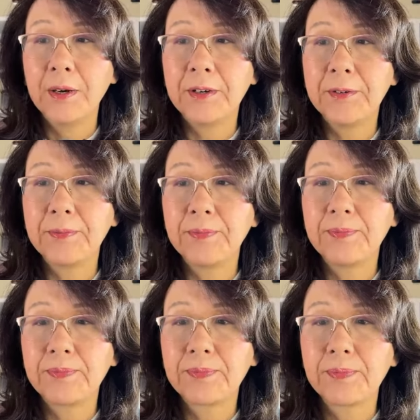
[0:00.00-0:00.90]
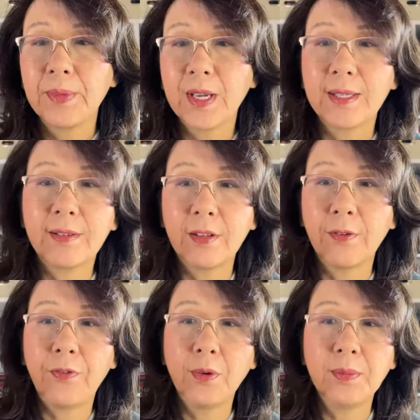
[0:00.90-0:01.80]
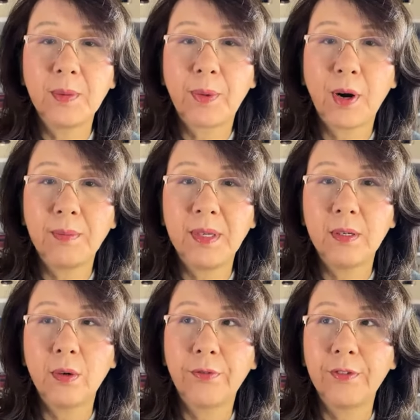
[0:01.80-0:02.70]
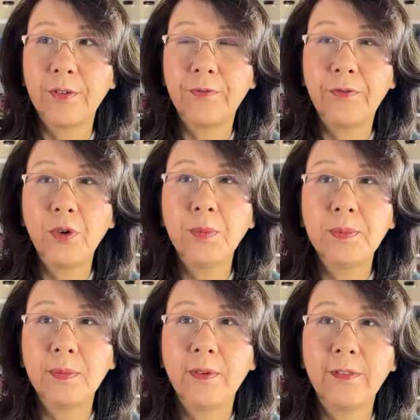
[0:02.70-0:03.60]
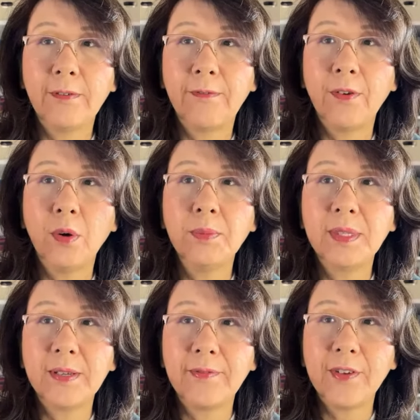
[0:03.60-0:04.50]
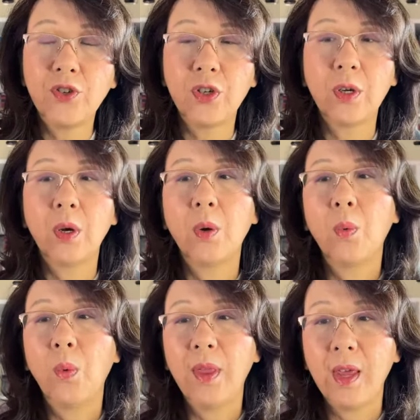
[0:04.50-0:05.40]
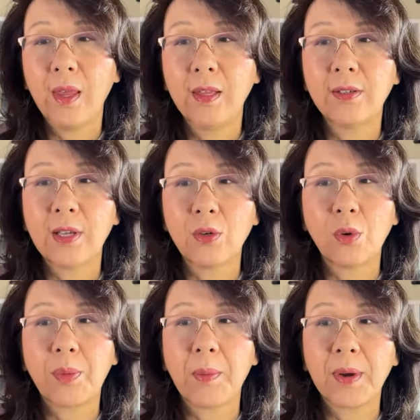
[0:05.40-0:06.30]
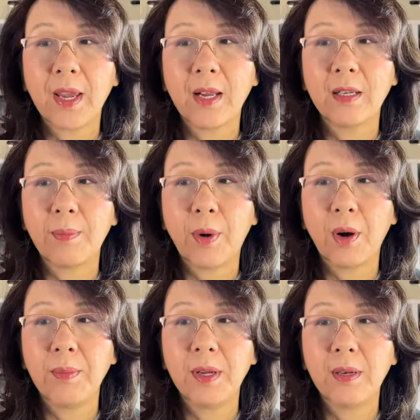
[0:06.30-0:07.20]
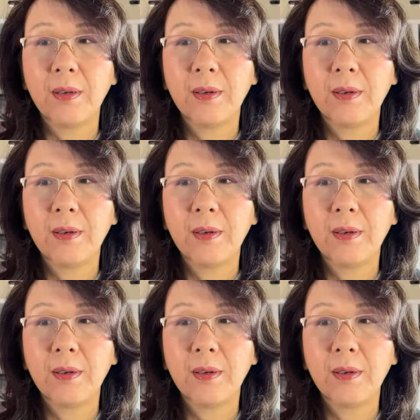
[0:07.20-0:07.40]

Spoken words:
because the film department or the film division within the Central Propaganda Department,